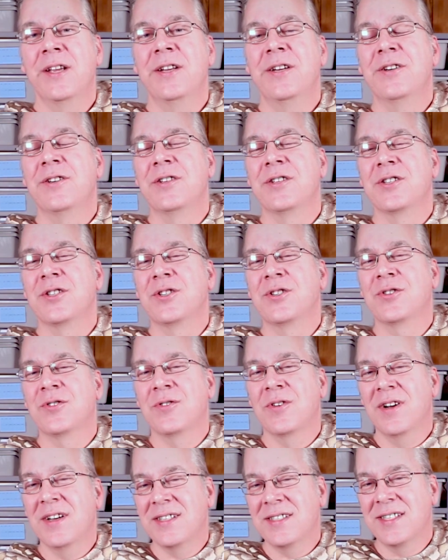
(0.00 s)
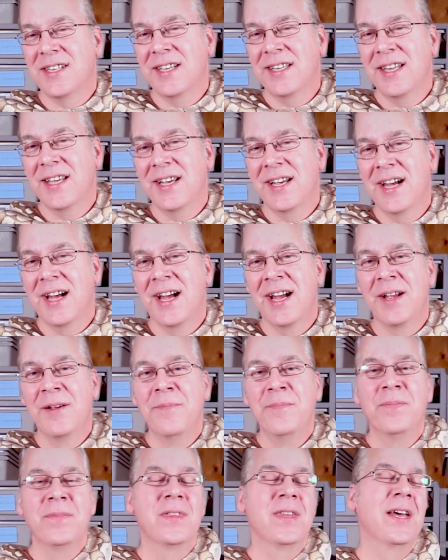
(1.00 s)
and you're just trusting the guy
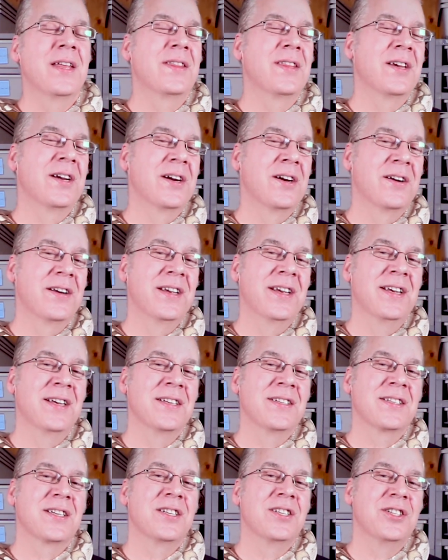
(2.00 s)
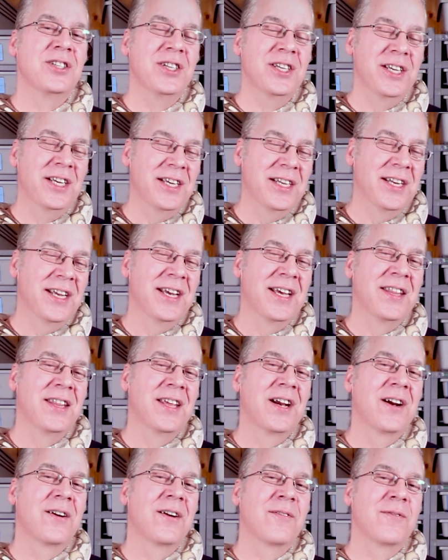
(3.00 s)
that there is a gene in
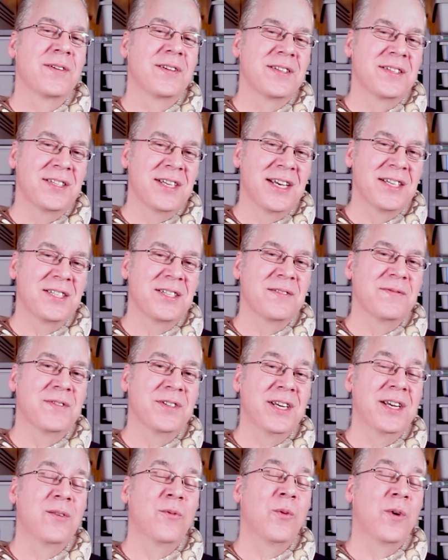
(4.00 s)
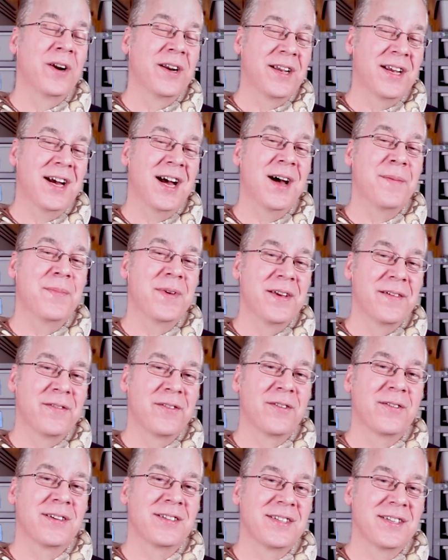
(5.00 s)
there, a recessive gene, one copy of
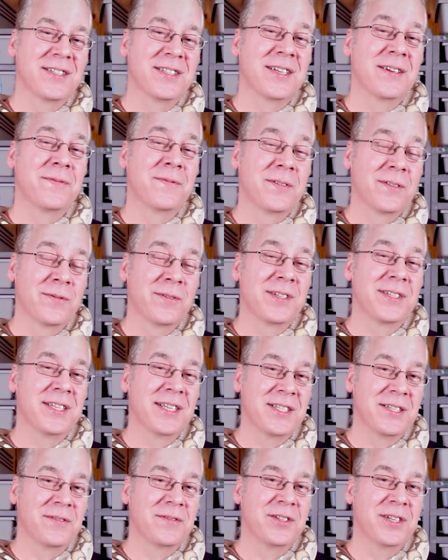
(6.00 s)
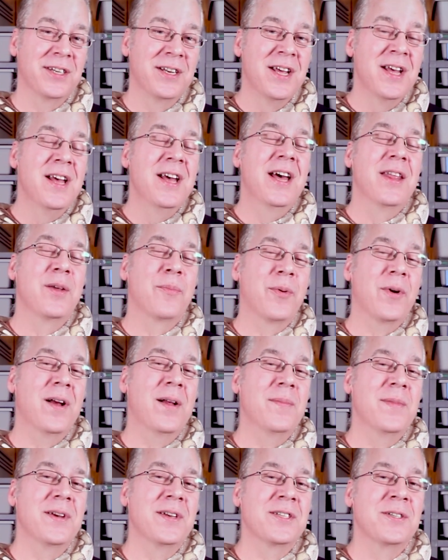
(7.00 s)
a recessive gene. And the
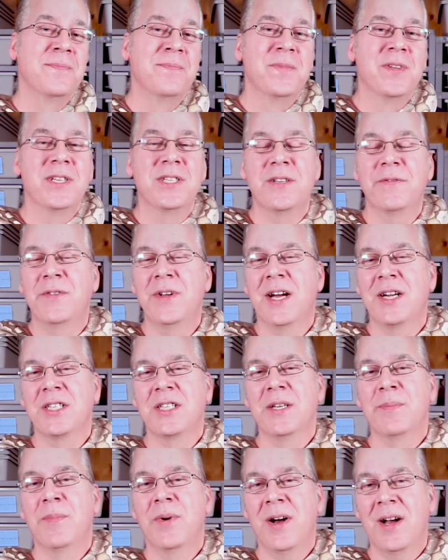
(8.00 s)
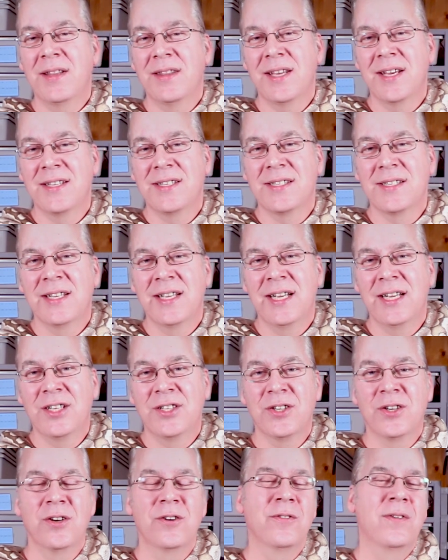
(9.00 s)
problem is if you actually bought that
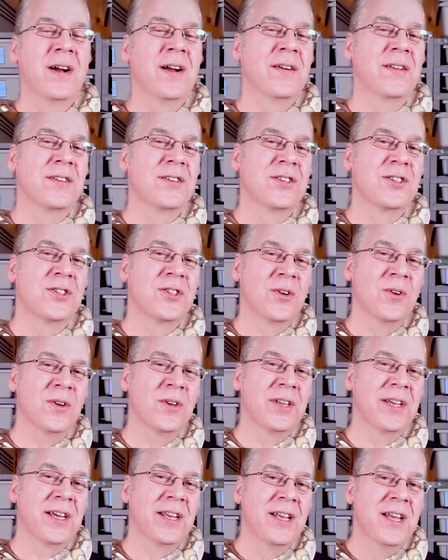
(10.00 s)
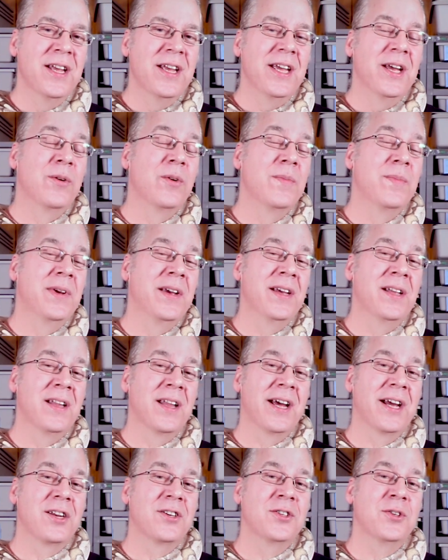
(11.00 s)
snake, turned around and sold it, it would be
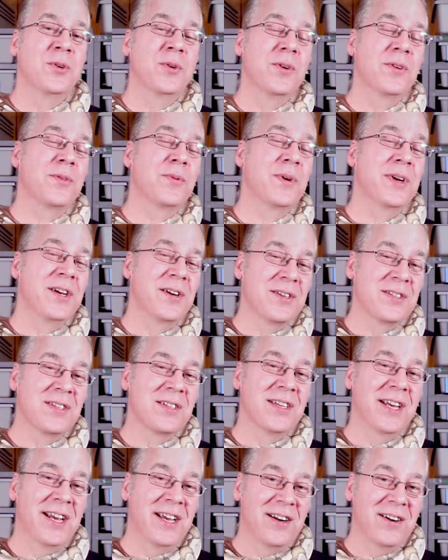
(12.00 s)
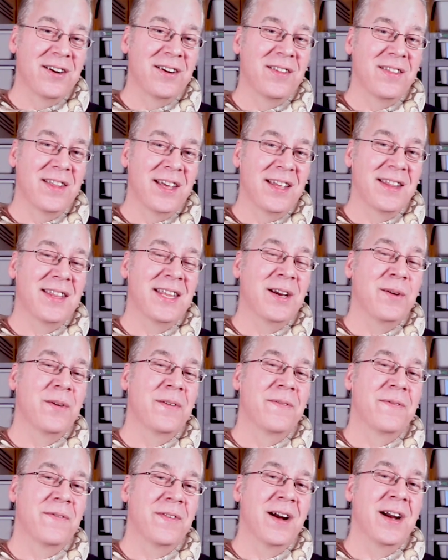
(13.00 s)
like 2 or 3 years later that they
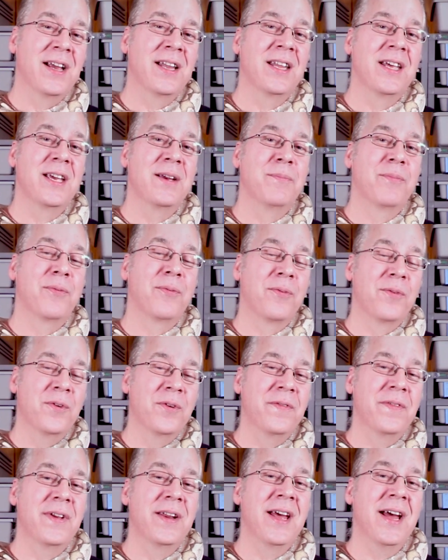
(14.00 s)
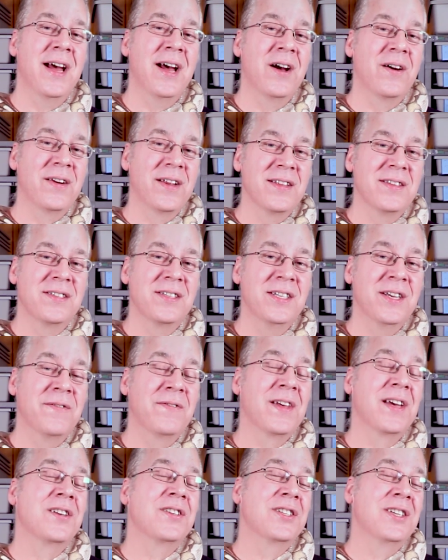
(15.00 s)
would finally prove it out and see
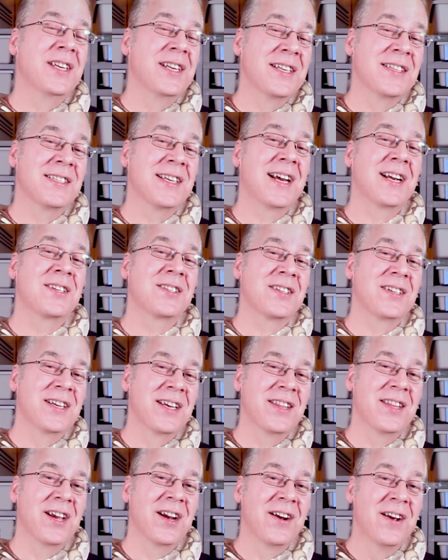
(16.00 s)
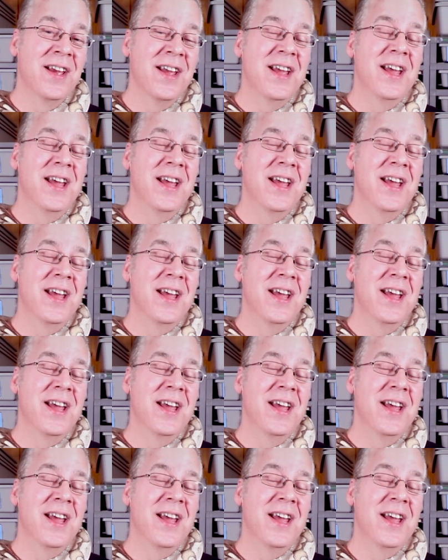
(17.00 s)
if that gene is actually in there.